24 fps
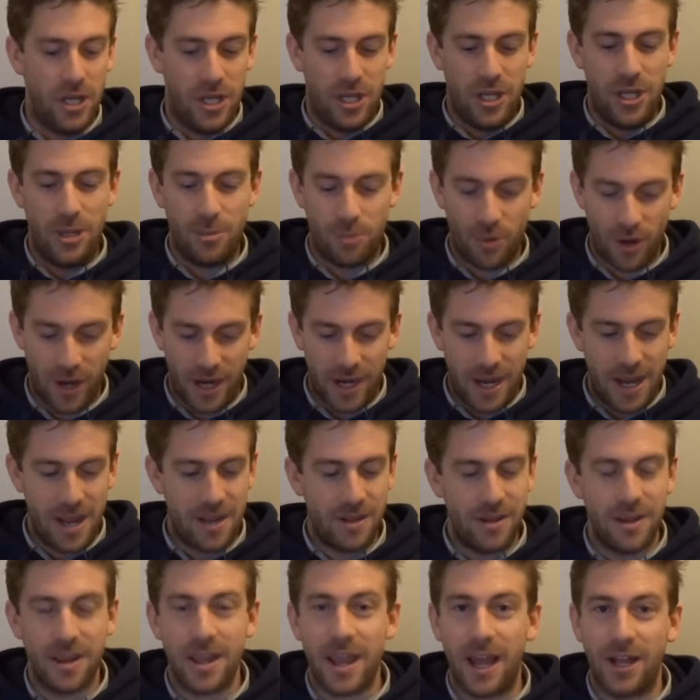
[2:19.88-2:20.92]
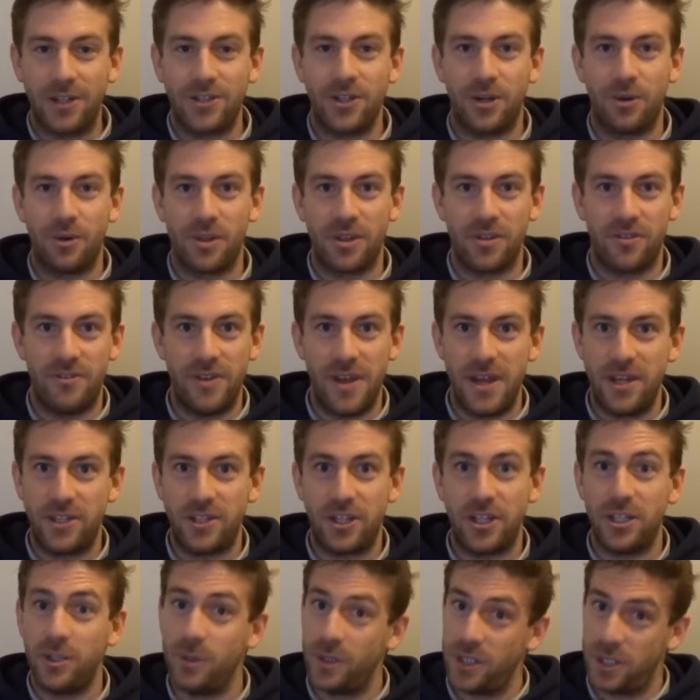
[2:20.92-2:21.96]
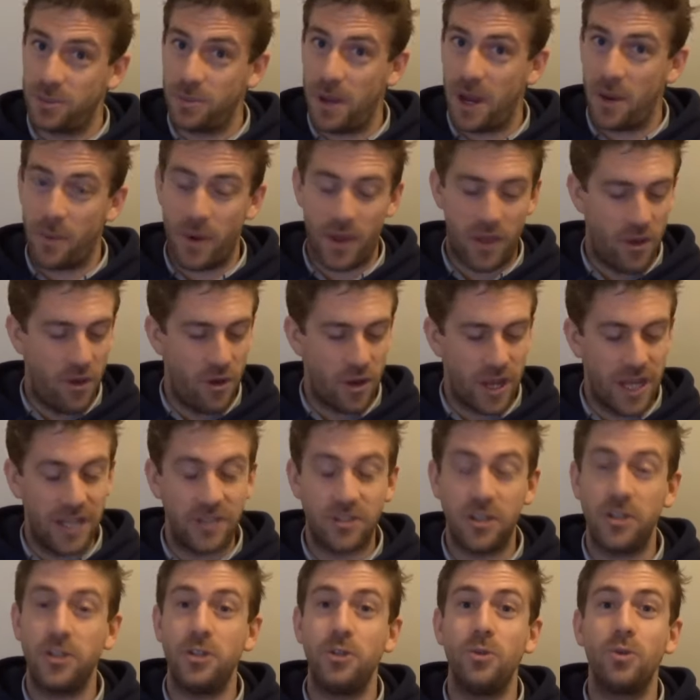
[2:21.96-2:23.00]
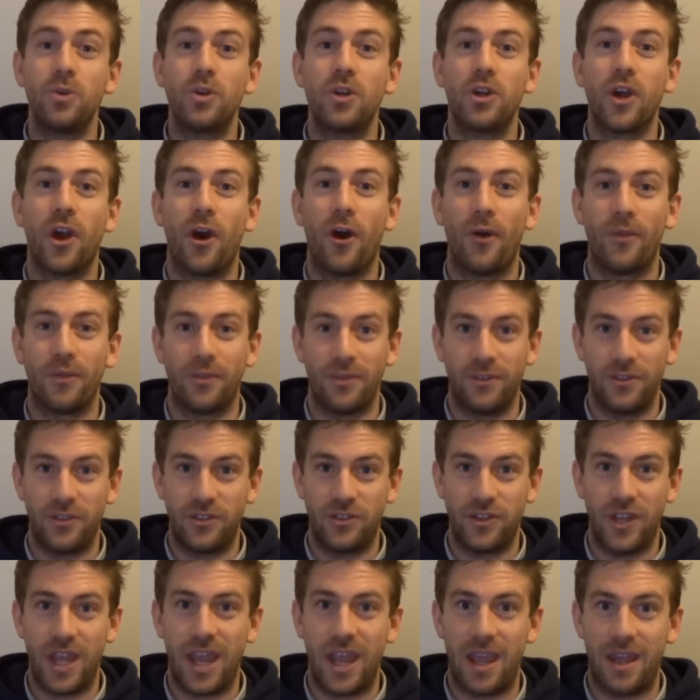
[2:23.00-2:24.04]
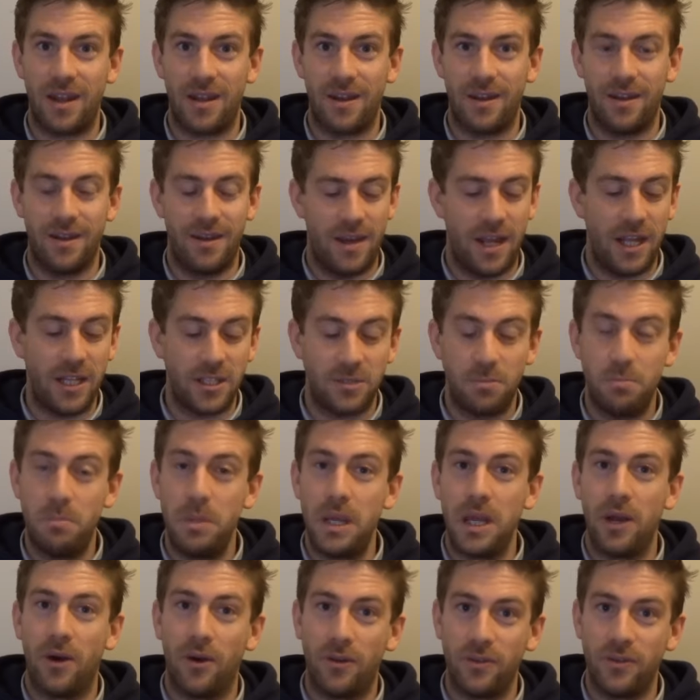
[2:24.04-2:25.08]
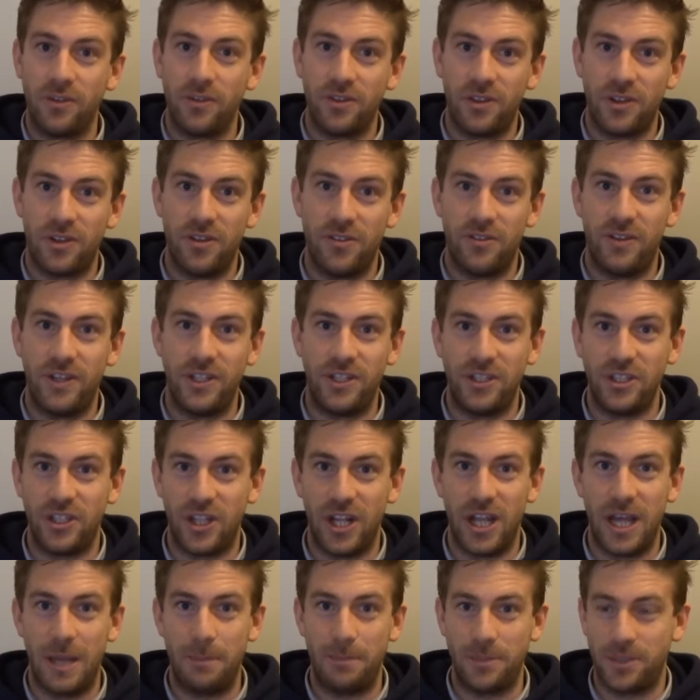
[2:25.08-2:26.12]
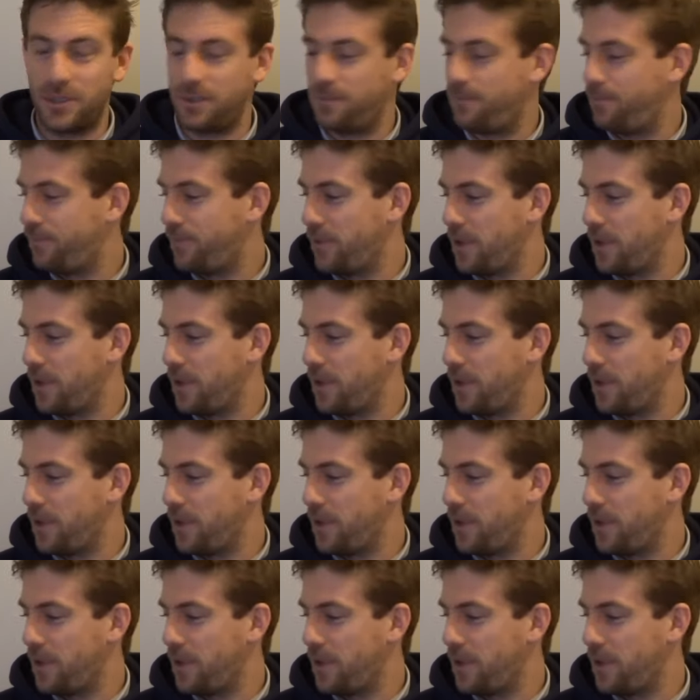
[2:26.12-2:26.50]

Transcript: You bring it in, you catch hold of the fish, and you inspect where the hook is, and you can't see it. It's beyond the fish's lips.